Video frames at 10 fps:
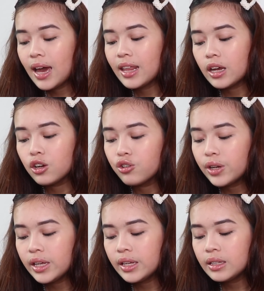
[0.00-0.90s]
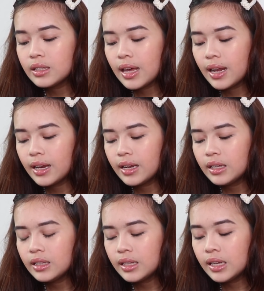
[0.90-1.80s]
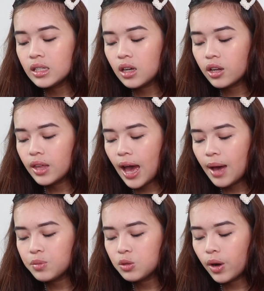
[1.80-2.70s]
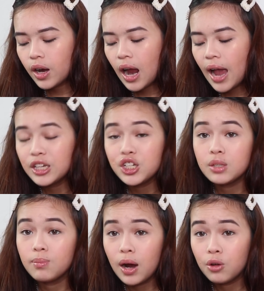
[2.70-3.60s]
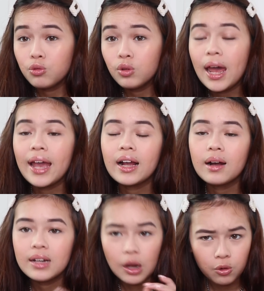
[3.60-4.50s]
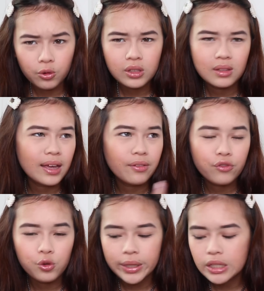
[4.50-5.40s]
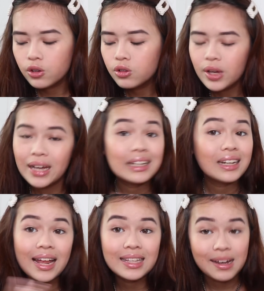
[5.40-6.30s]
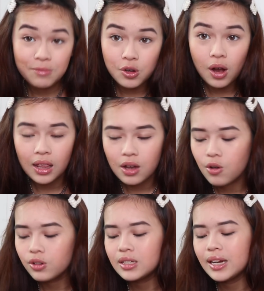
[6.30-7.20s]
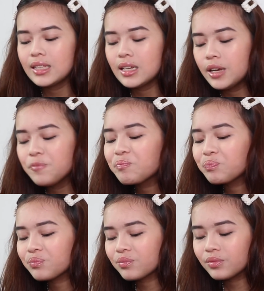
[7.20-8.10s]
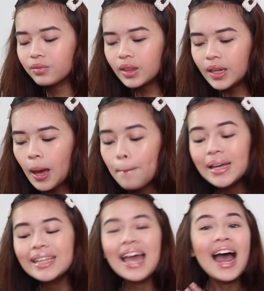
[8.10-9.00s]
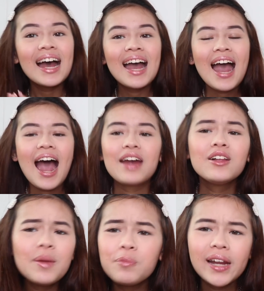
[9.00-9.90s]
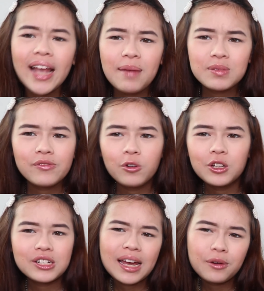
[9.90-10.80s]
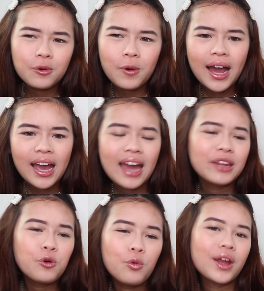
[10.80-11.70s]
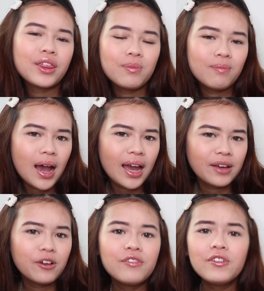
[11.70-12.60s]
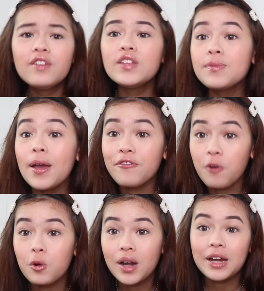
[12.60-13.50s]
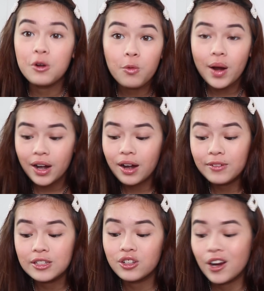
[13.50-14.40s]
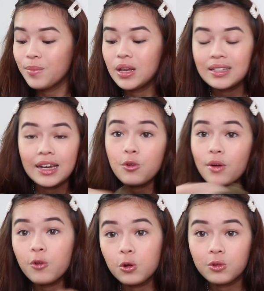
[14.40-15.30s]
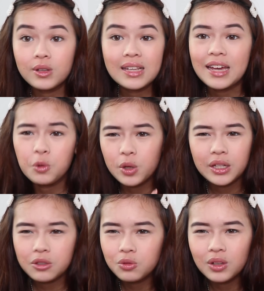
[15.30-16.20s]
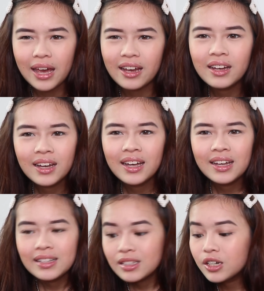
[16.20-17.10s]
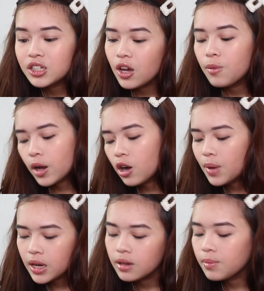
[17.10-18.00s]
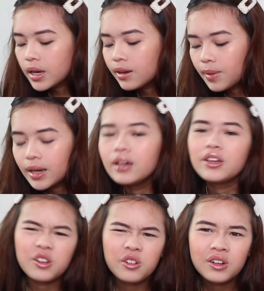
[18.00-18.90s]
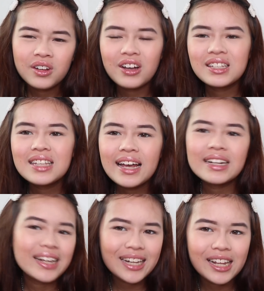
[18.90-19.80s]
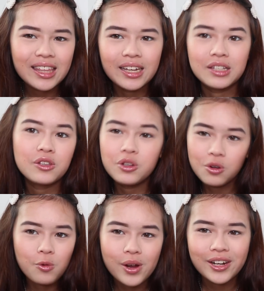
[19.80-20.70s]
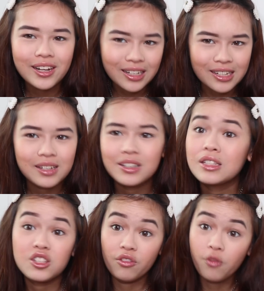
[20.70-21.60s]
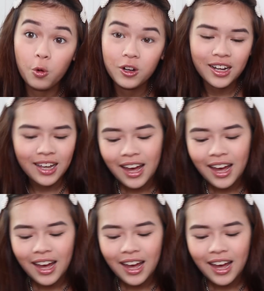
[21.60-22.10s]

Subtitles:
and then greens. And then these are the apps where I just baru like downloaded like a few weeks ago, so I didn't have time to color coordinate it. But yeah, I don't like putting apps in folders. I don't know why. I know where my, if it's my phone, I know where Instagram is, I know what photo is. I don't need to like search like, oh my god, my new, you know? Because it's like a daily thing, so you know where it is because it's your phone.